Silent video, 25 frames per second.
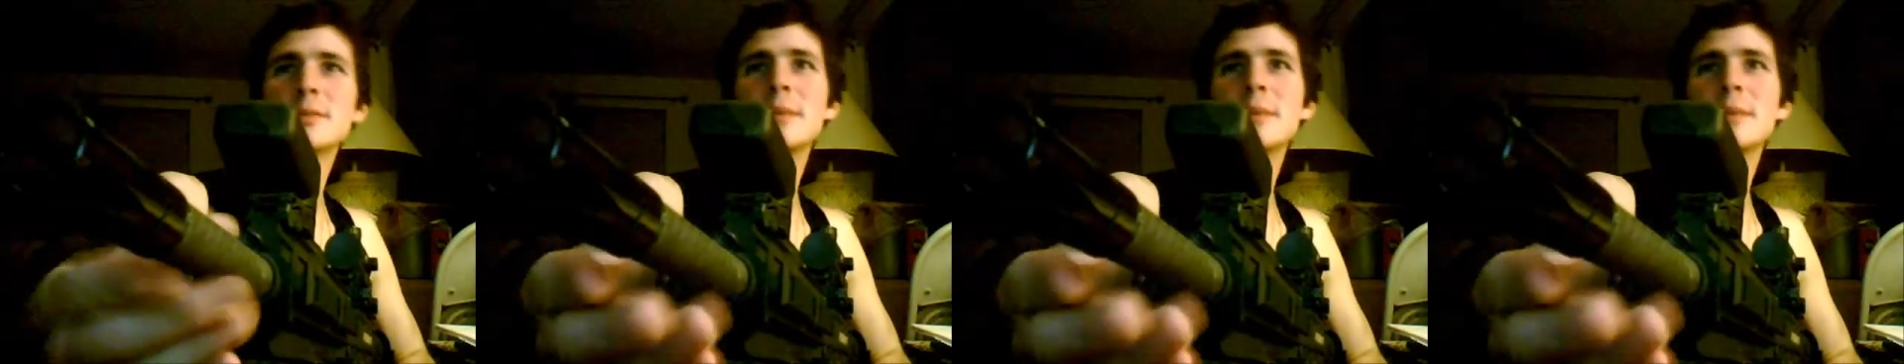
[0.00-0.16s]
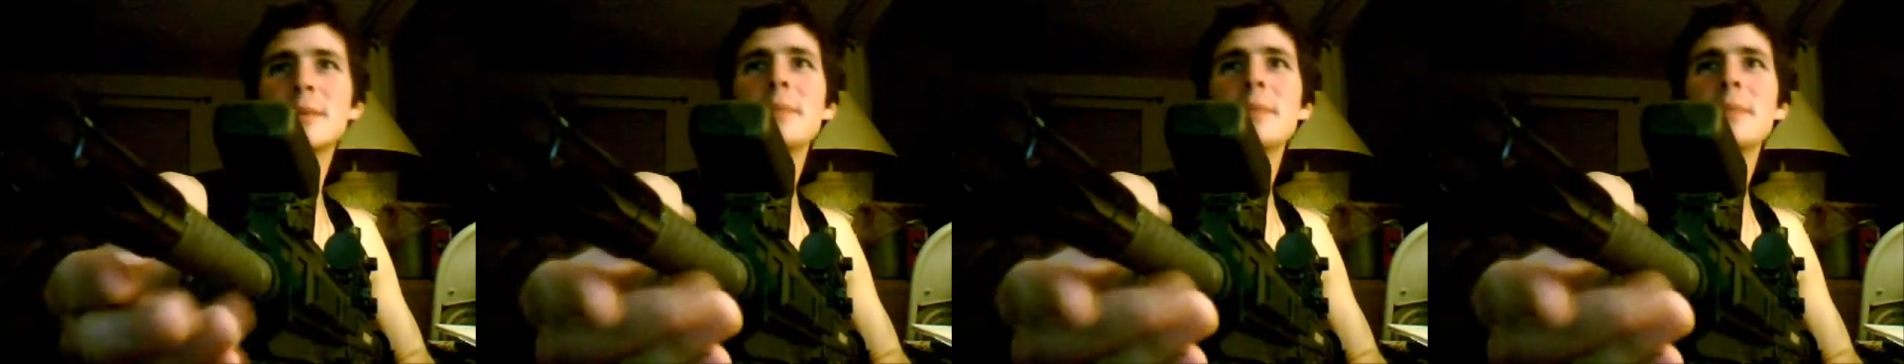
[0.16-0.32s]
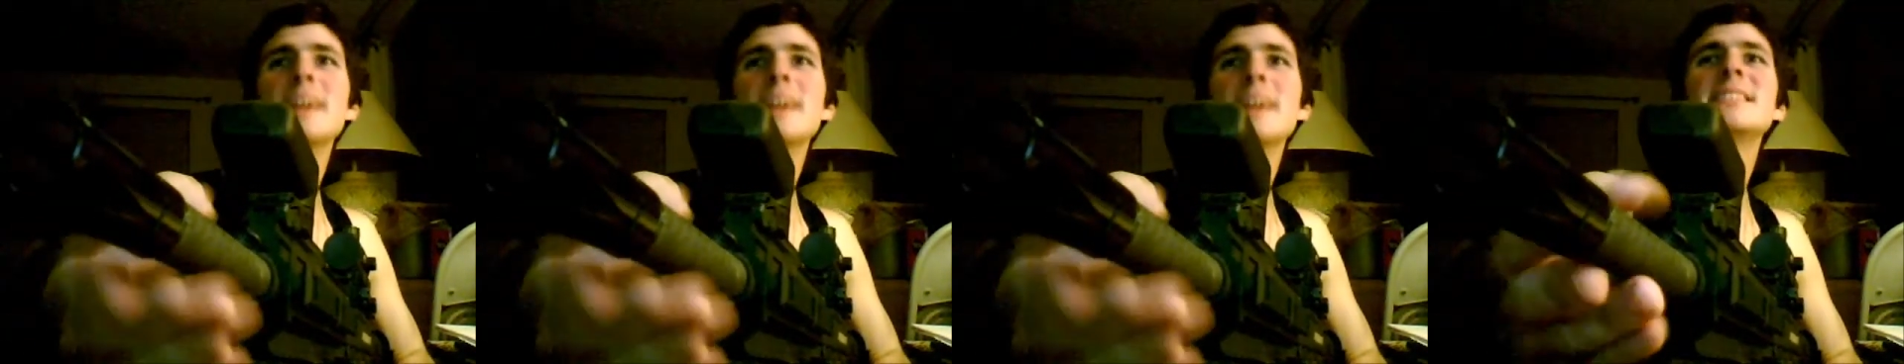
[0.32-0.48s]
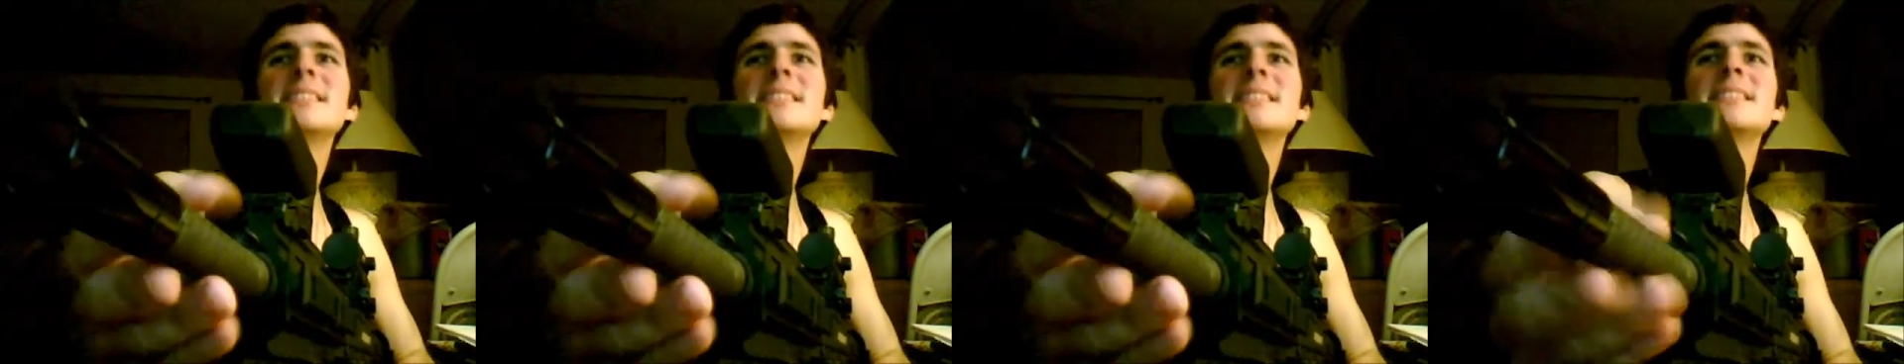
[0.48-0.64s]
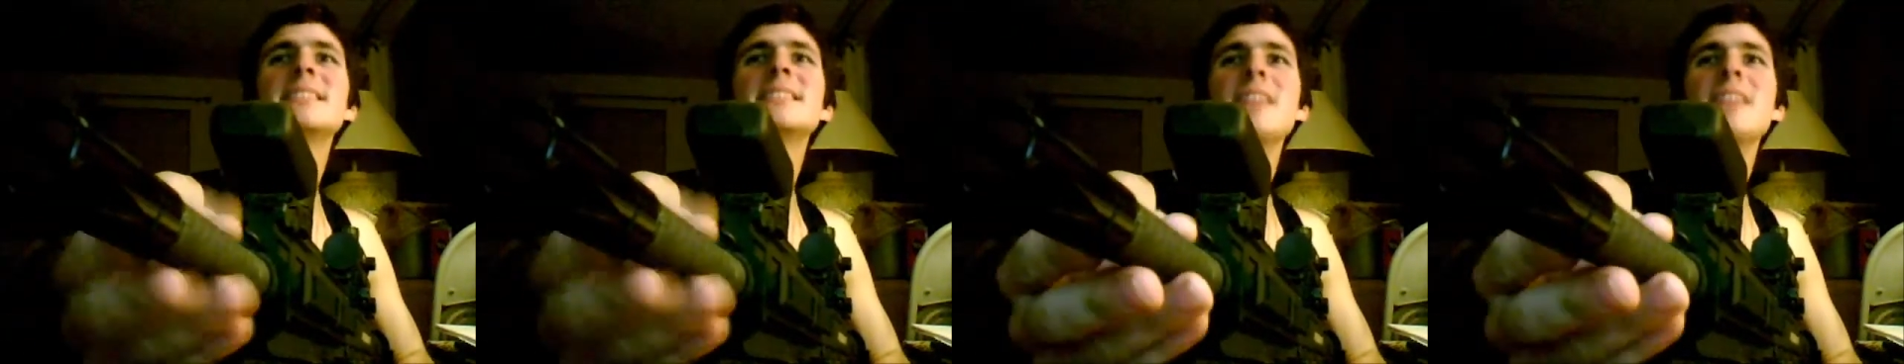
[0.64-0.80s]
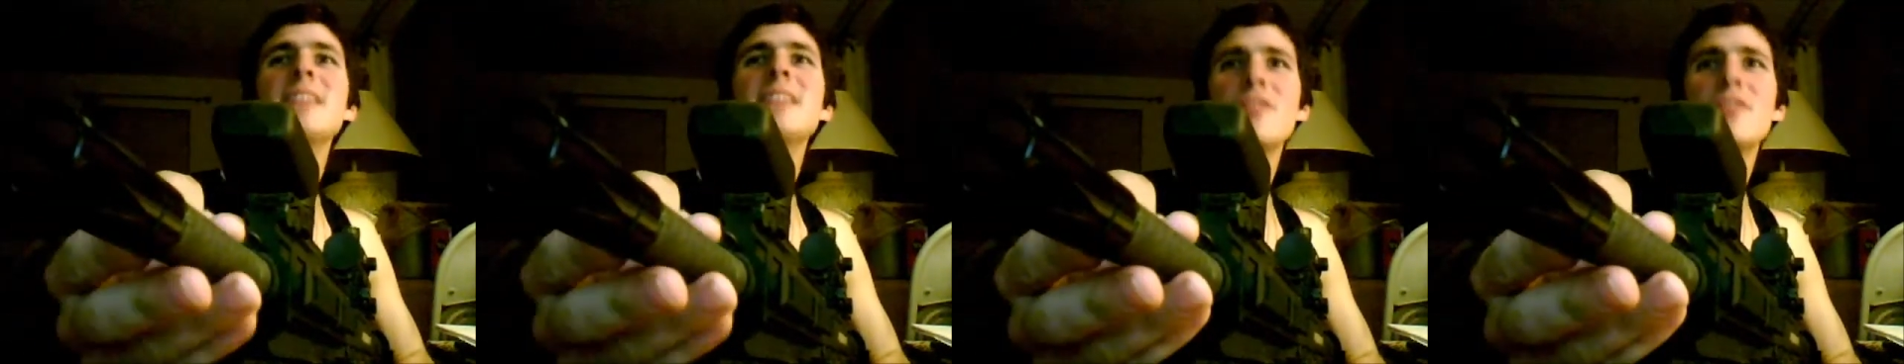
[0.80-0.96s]
made by
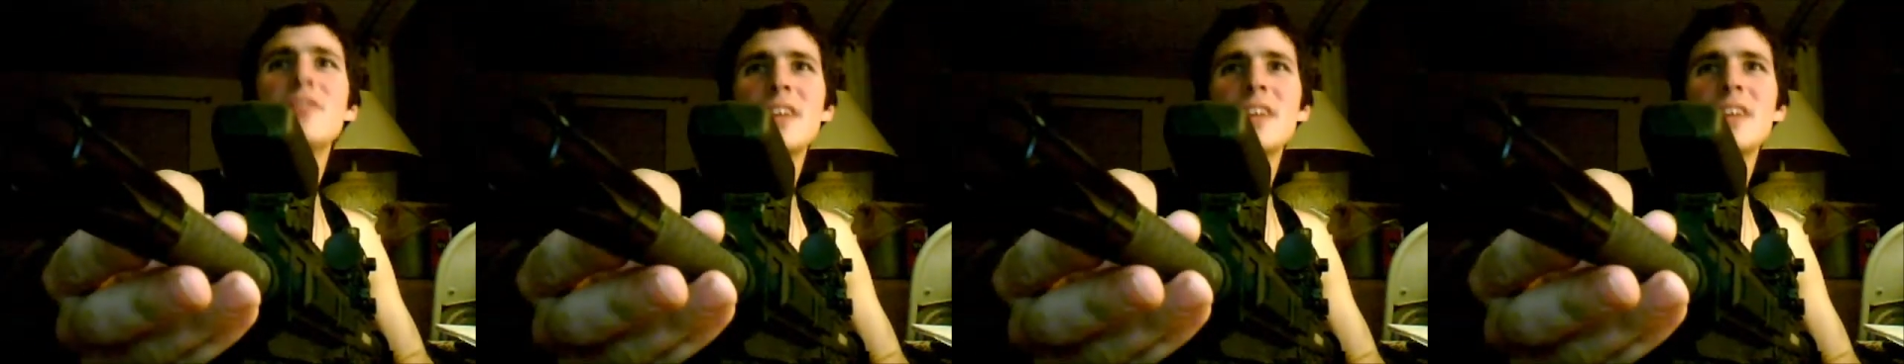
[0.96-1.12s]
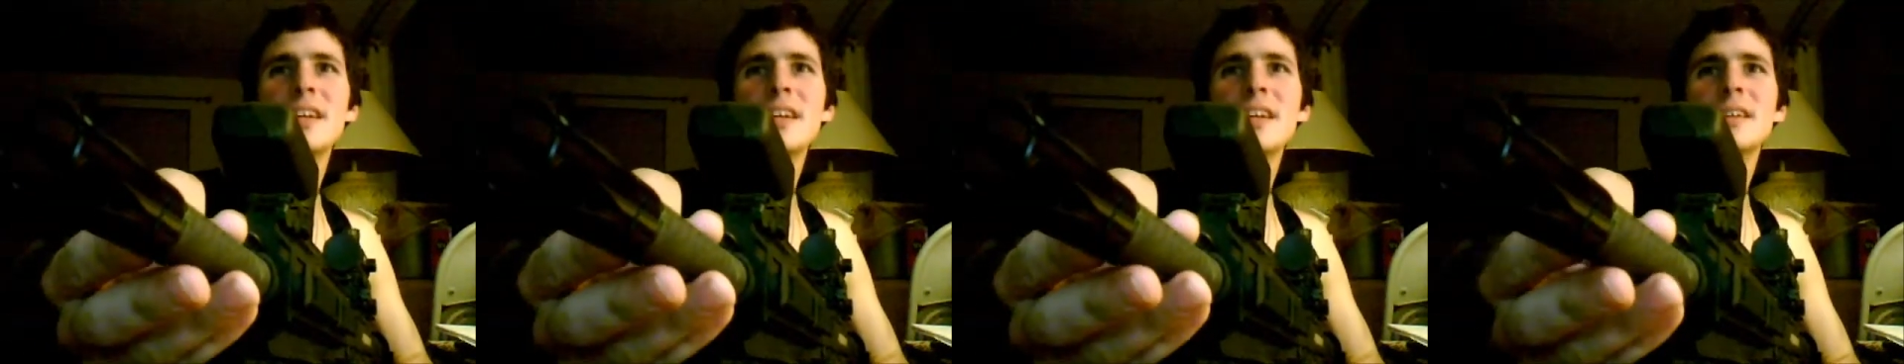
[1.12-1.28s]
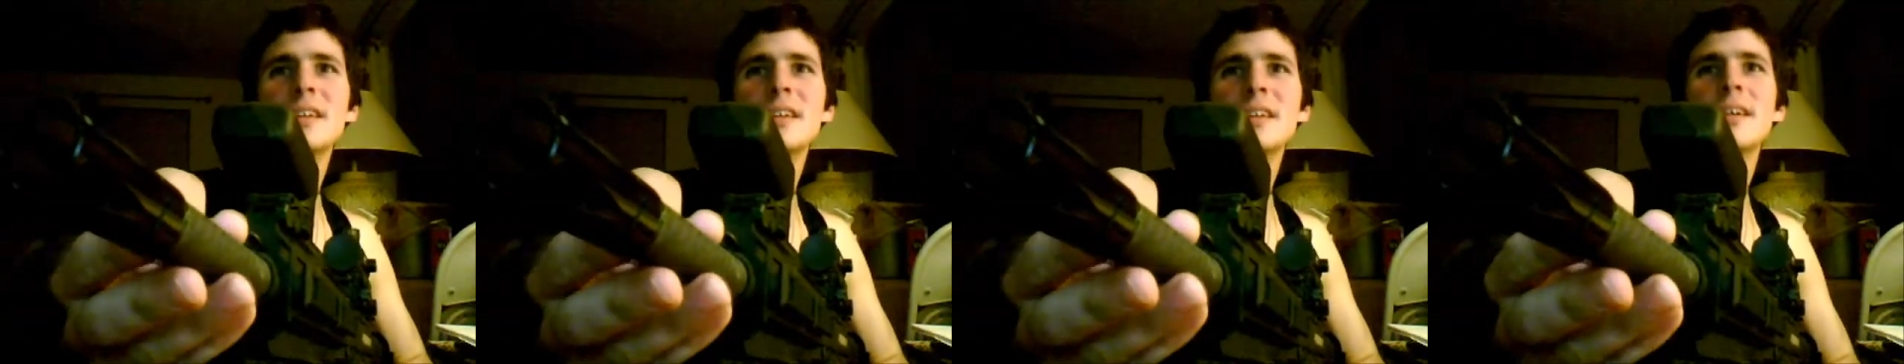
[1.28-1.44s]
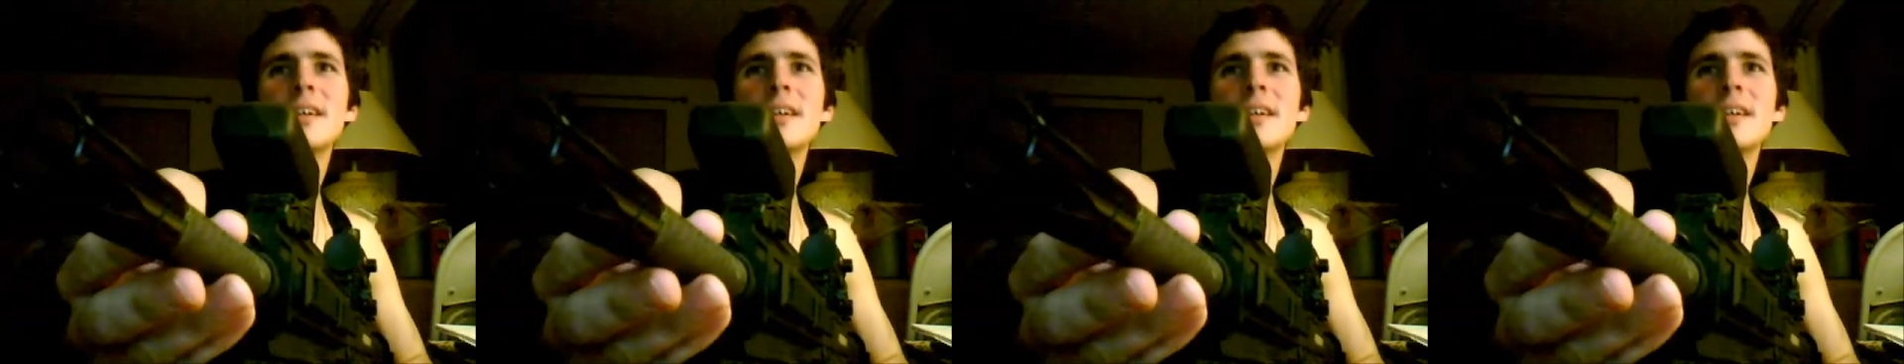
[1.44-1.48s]
Stiffy,